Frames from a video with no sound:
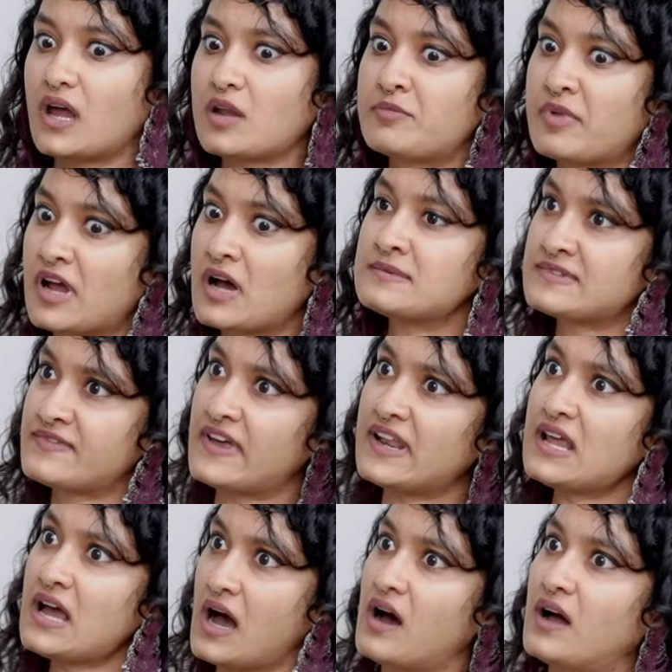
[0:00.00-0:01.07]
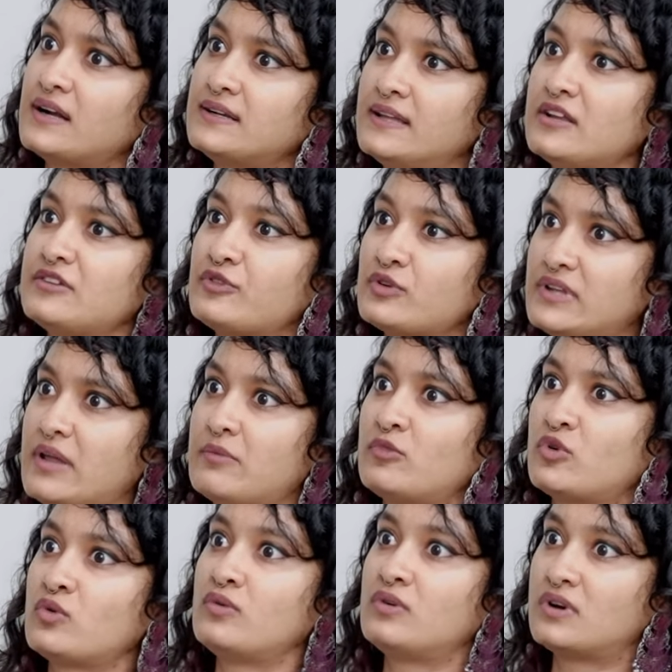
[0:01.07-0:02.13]
it becomes very hard then for them
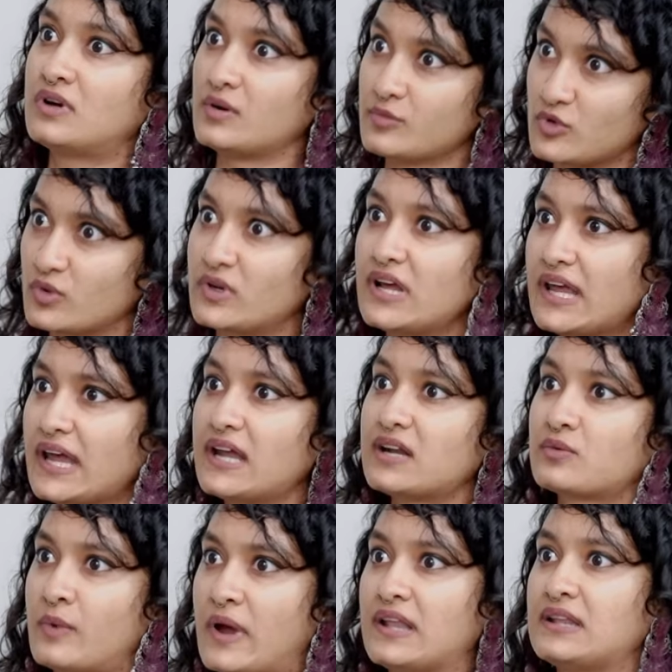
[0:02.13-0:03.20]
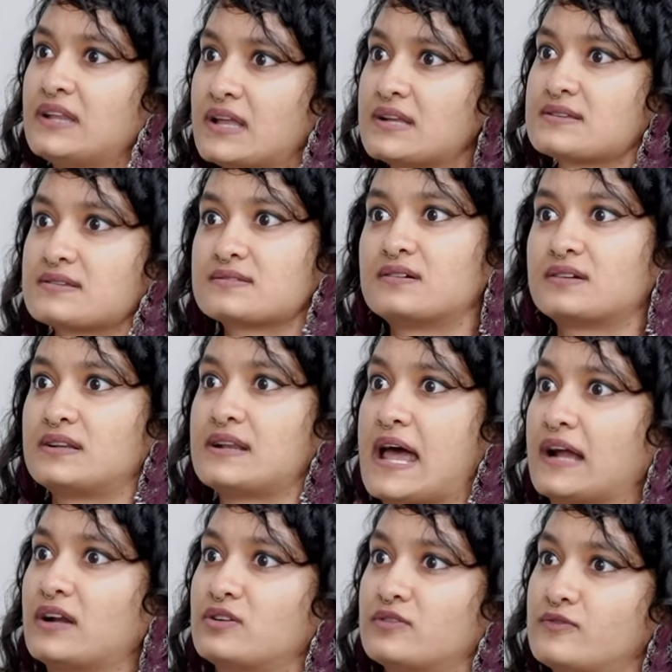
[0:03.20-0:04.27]
to communicate appreciate when there is a certain
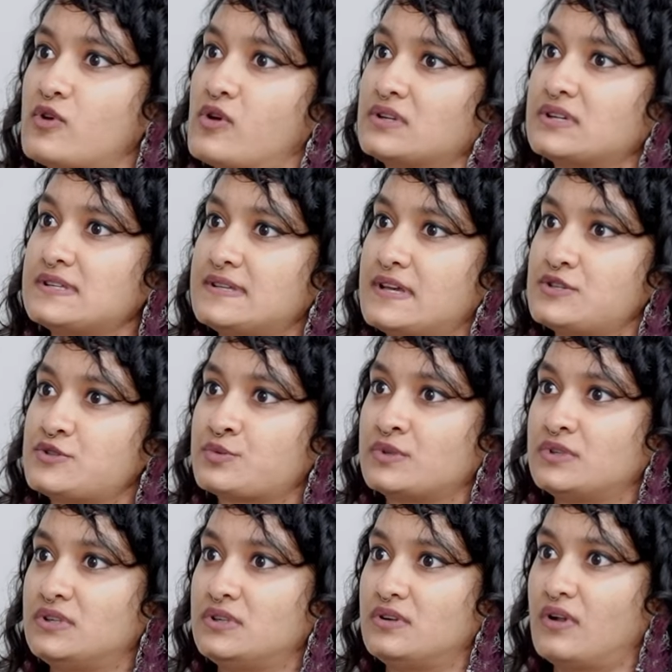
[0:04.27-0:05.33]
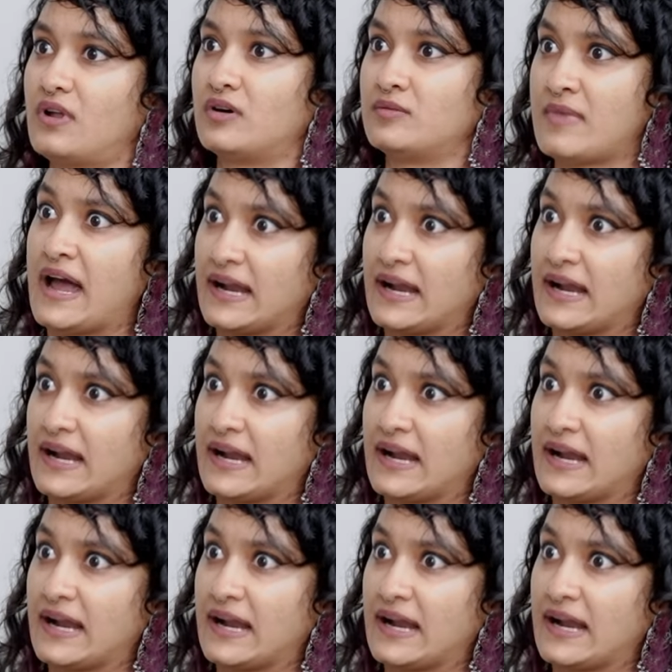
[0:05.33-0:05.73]
act of non-consensual um,